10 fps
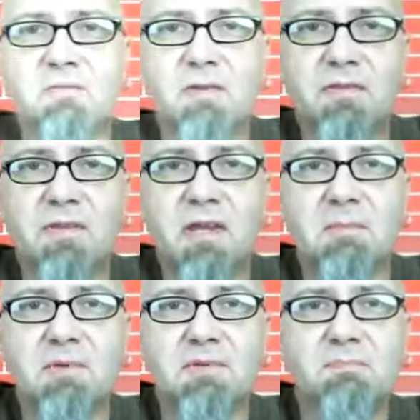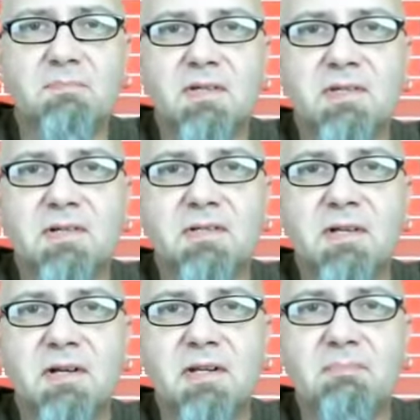you filthy animals. Mr.
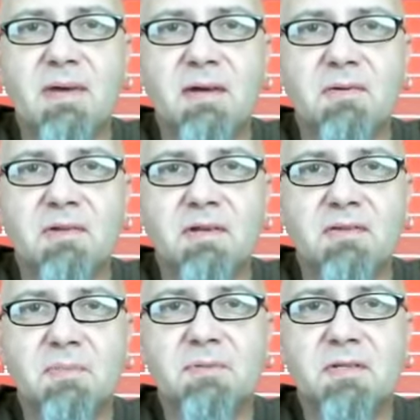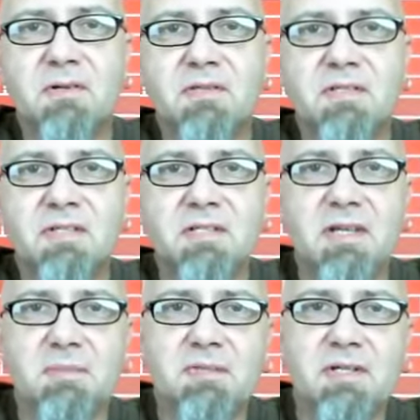Dirty back with another episode of the
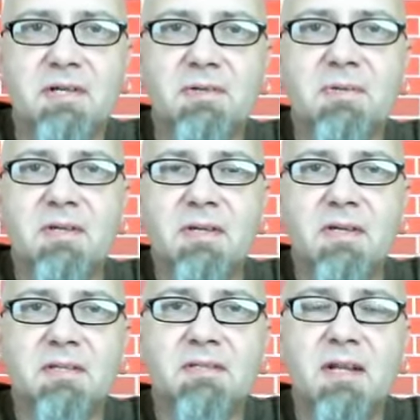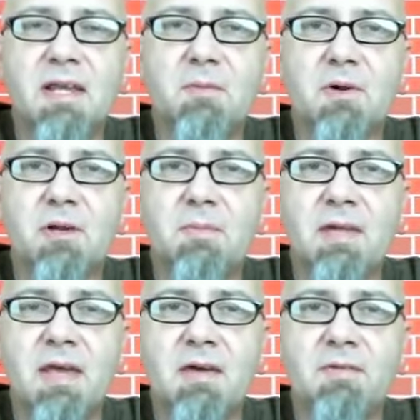GTM Show. Today we're going to be
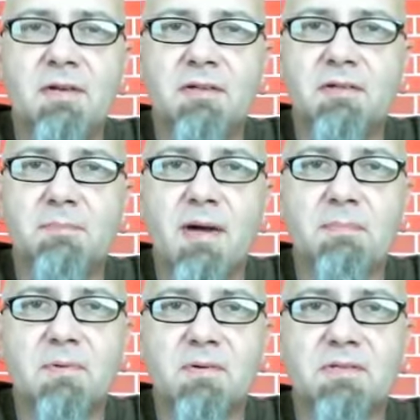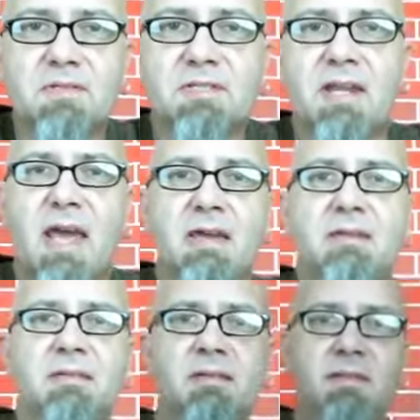having a little popcorn
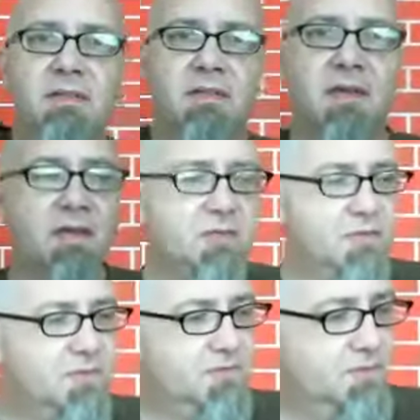snack, as